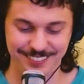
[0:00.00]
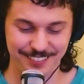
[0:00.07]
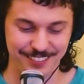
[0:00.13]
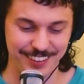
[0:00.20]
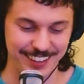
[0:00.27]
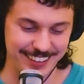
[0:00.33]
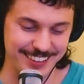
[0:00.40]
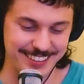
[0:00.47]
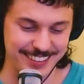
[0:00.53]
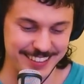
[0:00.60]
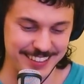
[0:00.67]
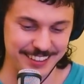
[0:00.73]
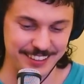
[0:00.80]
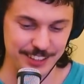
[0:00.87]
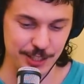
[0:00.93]
Fuck, that's gonna
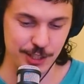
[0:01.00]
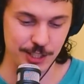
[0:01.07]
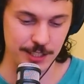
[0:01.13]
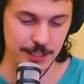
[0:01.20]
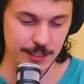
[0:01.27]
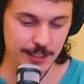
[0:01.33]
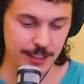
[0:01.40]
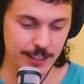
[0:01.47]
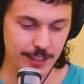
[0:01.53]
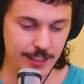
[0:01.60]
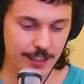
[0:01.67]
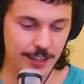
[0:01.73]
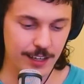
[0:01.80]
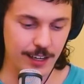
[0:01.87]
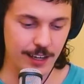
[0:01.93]
sound like shit.
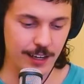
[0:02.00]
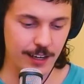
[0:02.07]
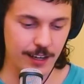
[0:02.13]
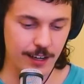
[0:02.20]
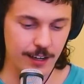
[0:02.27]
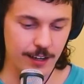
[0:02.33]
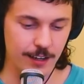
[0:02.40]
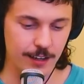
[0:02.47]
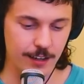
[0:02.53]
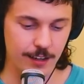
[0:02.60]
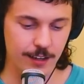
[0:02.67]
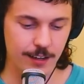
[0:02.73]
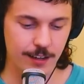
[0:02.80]
What